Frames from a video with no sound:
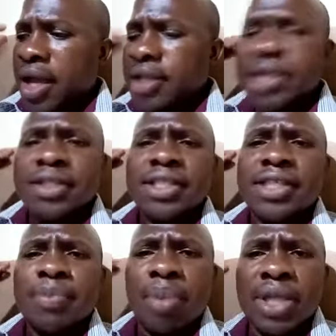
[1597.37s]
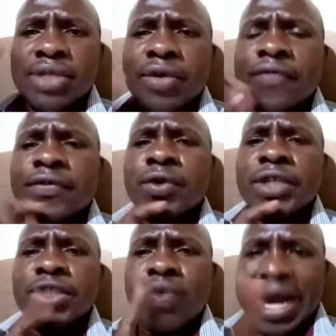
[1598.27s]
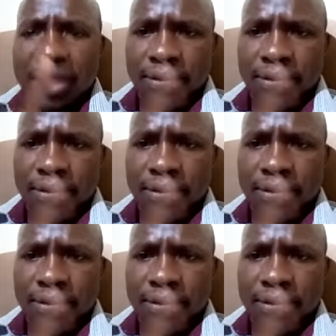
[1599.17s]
There's this point of 21.